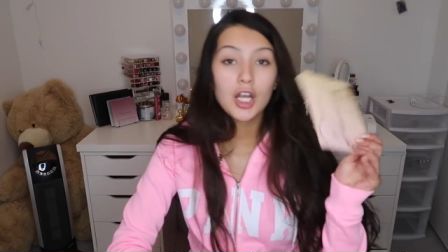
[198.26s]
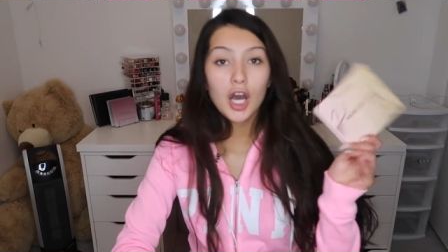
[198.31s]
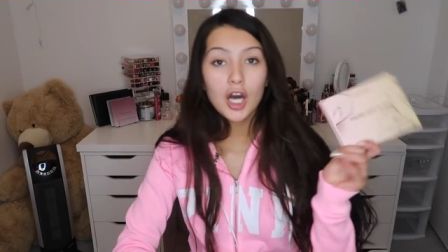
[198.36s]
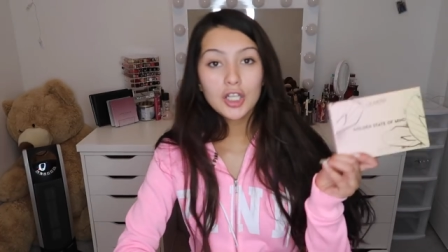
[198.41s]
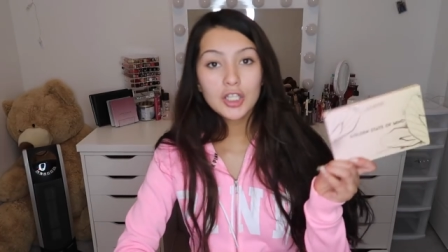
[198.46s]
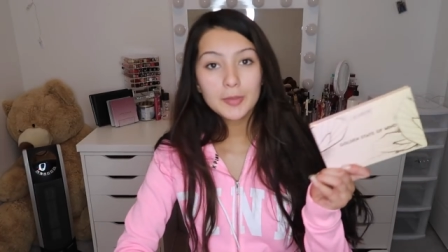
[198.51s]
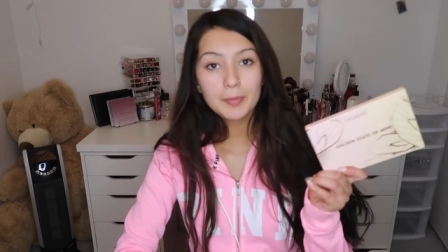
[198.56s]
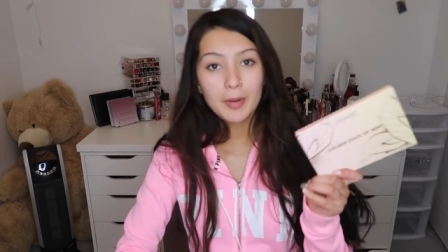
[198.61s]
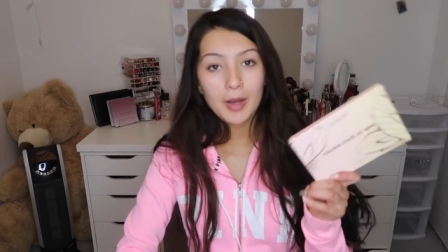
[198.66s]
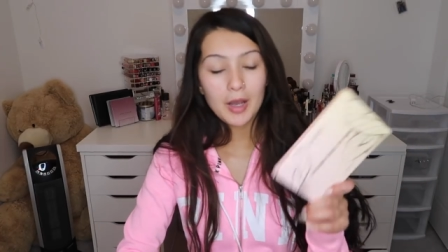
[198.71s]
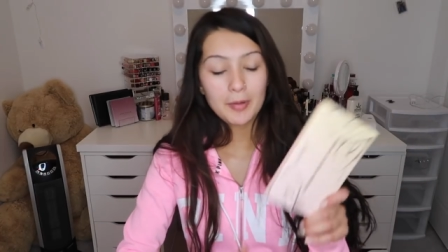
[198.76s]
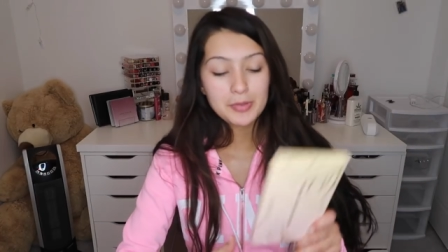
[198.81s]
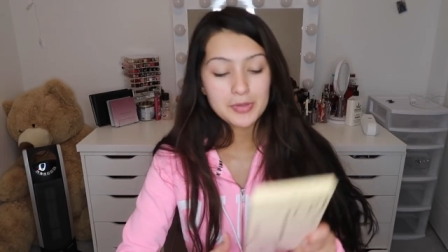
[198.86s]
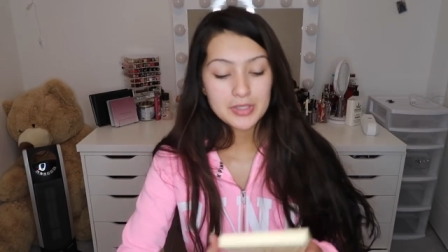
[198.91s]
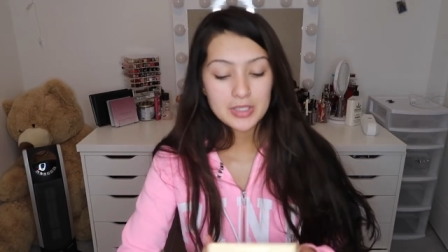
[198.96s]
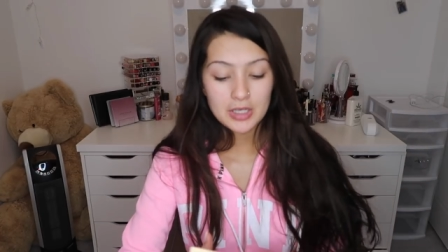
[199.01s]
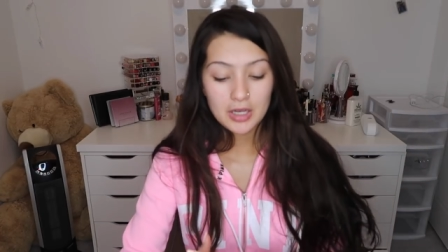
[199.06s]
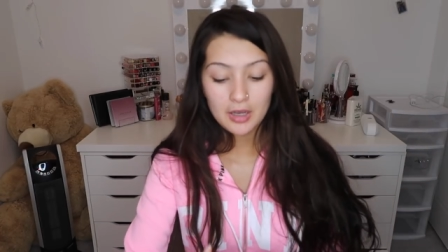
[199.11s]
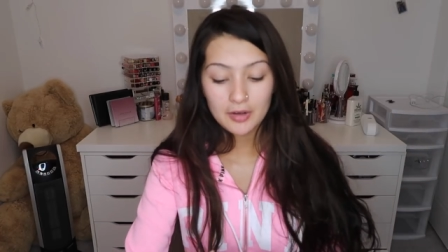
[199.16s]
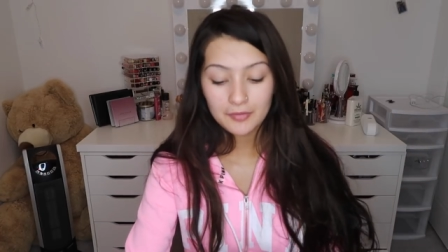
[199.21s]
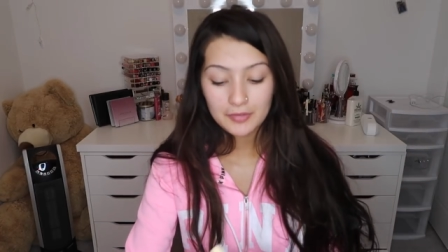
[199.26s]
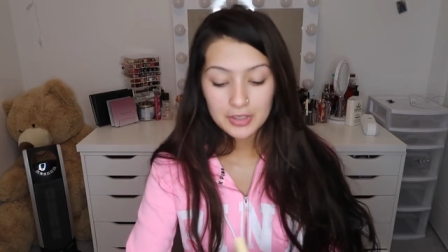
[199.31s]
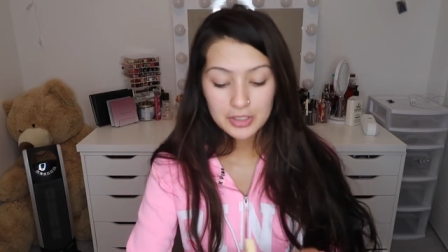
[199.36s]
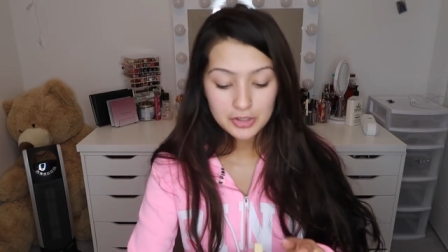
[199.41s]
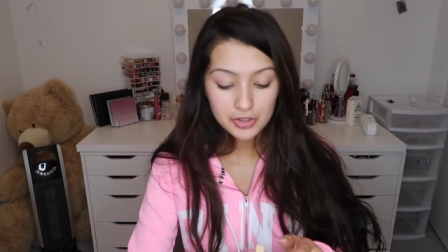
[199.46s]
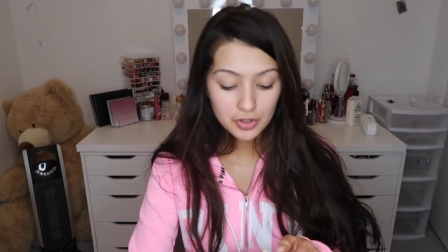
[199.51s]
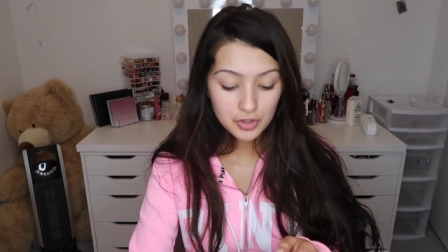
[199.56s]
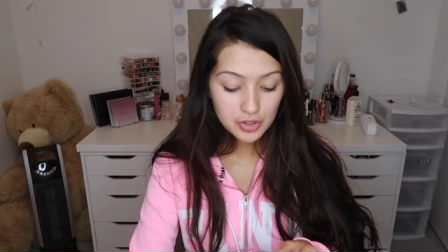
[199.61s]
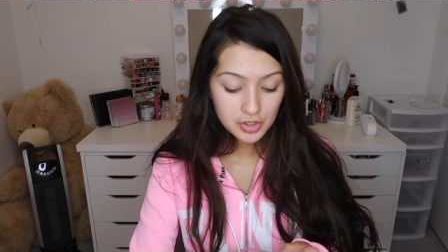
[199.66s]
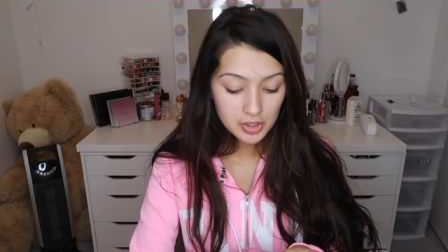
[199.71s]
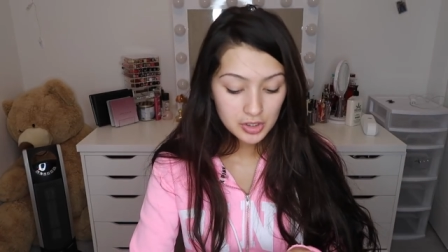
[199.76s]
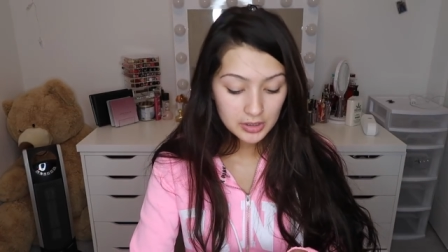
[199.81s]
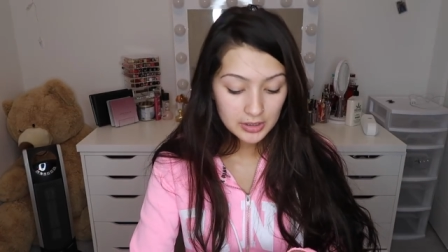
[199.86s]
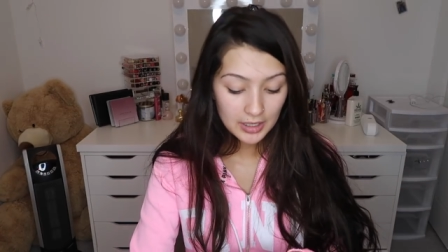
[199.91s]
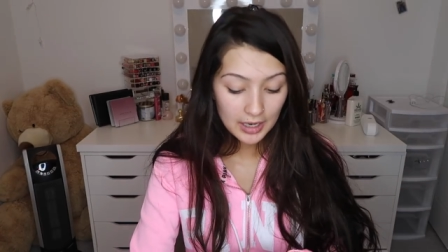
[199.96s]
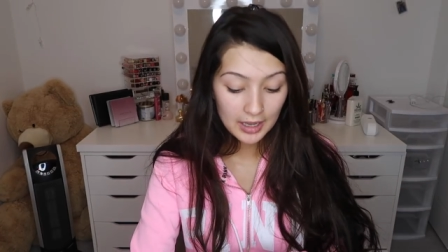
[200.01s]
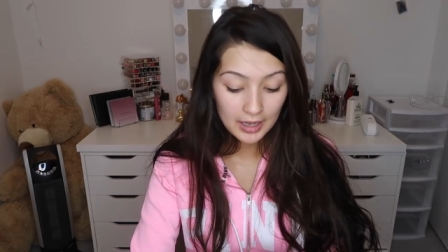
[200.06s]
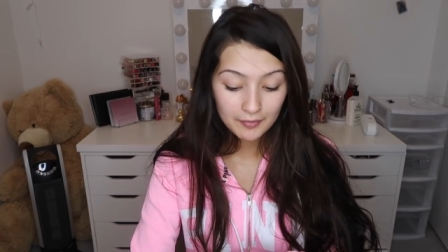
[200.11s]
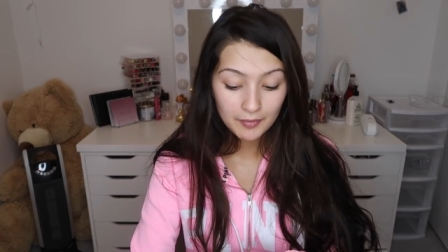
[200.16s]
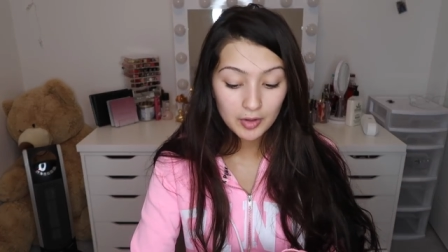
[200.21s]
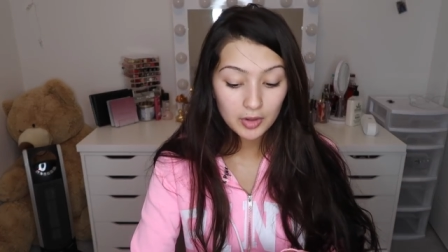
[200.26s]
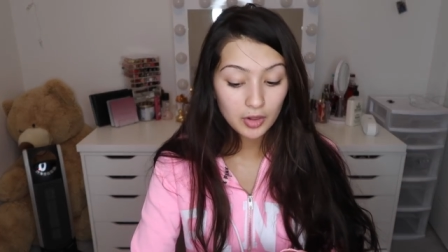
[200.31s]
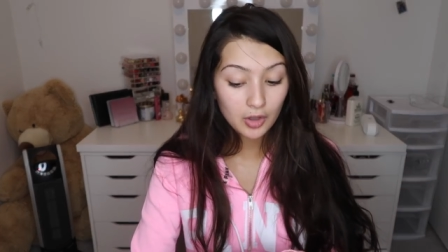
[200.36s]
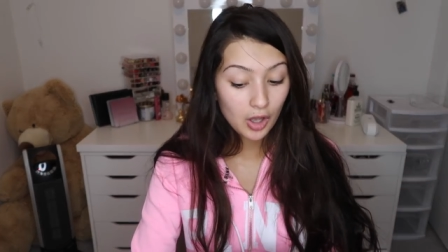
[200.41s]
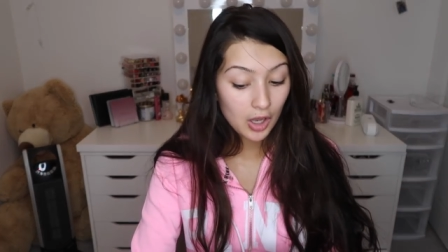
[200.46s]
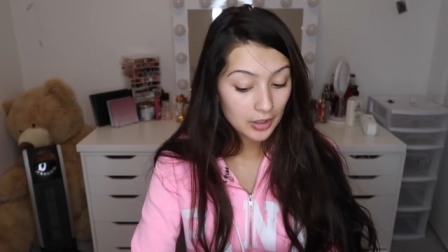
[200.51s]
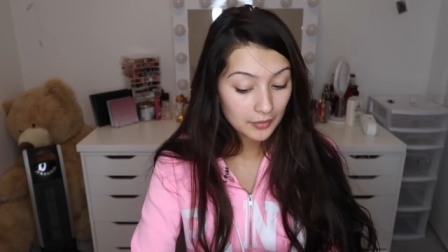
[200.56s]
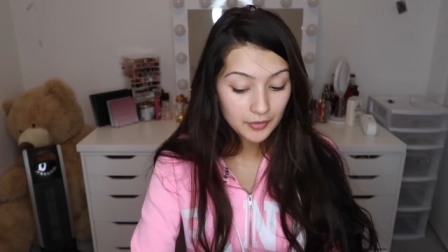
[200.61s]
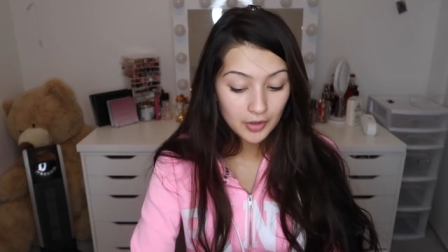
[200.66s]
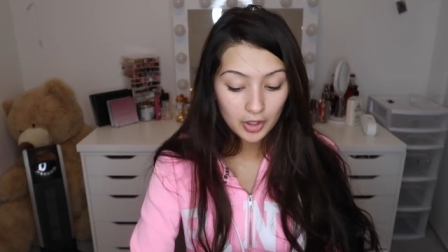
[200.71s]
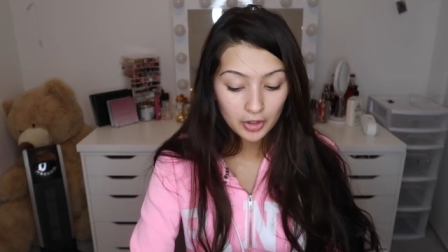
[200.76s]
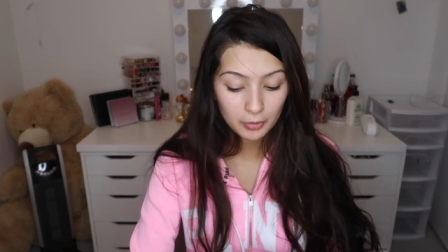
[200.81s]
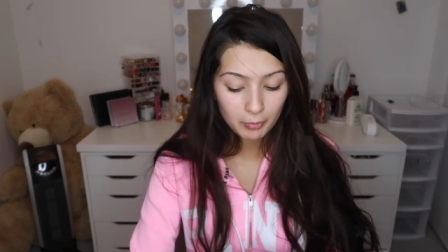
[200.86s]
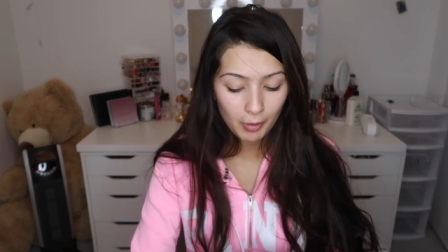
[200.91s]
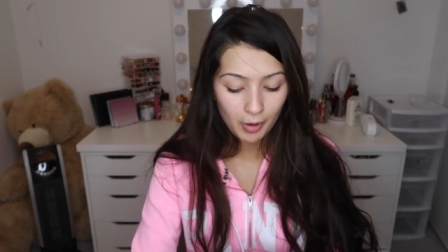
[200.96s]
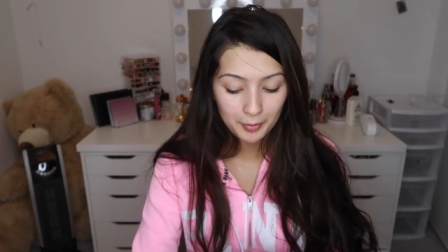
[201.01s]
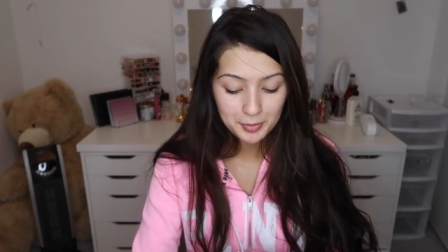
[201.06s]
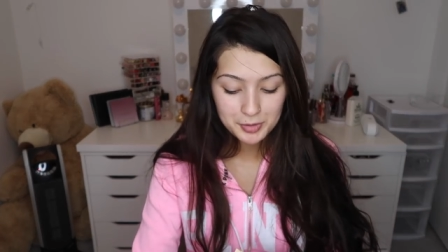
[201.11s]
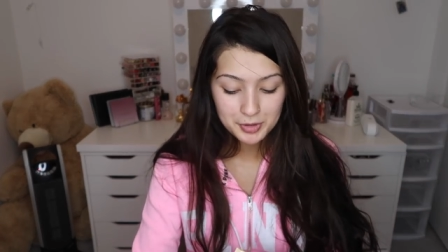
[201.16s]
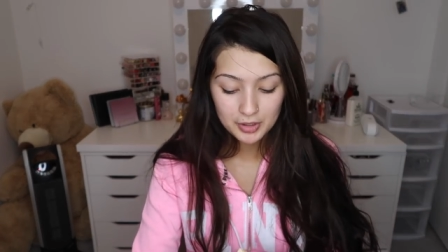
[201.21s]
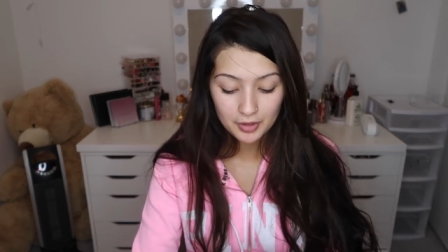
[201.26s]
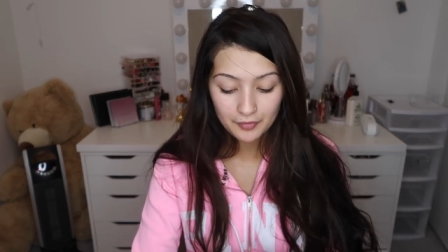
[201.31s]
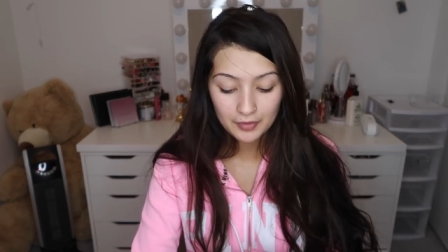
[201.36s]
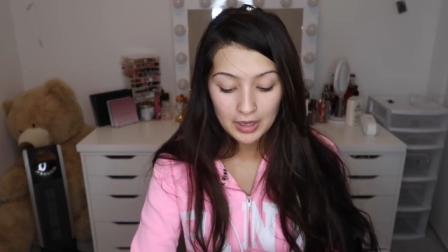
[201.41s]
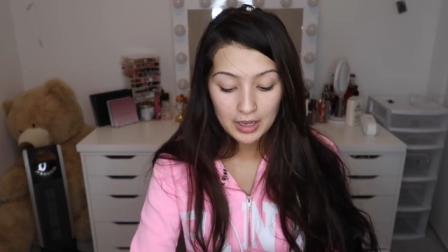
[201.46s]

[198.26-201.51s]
ColourPop stuff is usually I have a lot of ColourPop stuff.